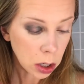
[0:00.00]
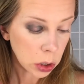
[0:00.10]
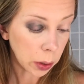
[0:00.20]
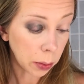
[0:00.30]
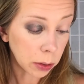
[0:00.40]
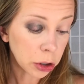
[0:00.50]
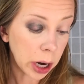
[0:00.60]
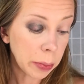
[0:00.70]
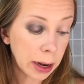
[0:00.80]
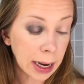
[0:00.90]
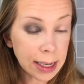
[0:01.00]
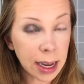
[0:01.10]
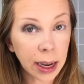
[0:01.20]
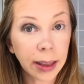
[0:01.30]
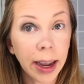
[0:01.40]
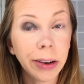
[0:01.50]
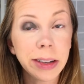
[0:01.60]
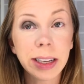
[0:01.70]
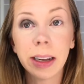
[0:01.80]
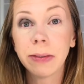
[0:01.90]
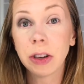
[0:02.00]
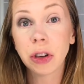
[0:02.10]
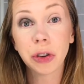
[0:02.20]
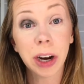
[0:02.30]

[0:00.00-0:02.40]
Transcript: So I will try putting a second layer and seeing if it just